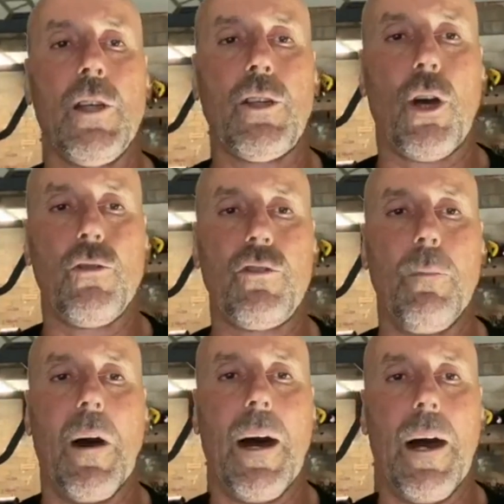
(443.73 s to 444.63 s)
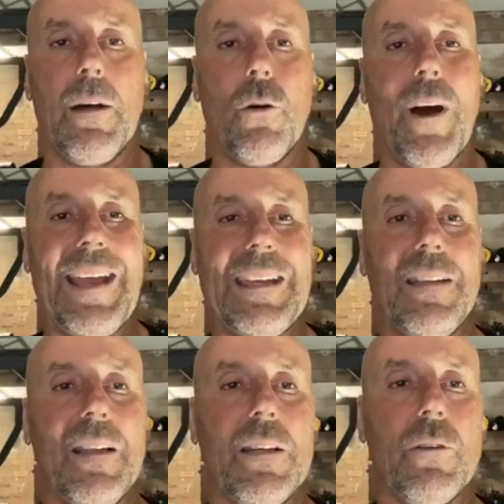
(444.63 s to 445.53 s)
toaster bar or
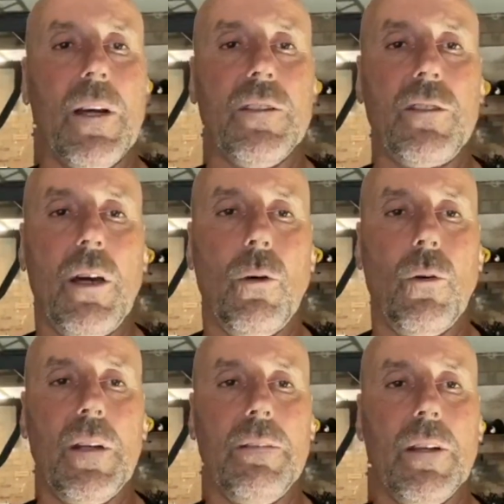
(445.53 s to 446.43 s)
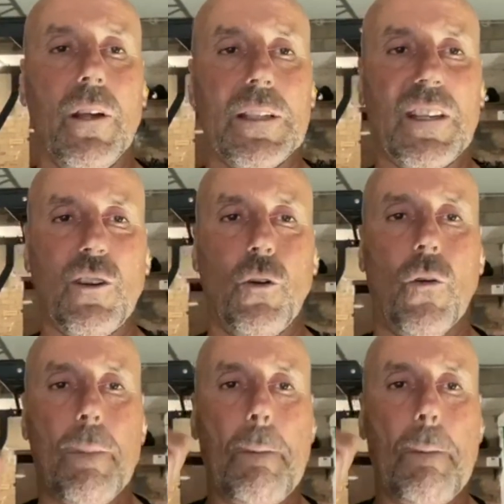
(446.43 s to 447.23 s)
hanging leg raise, whatever you like to call.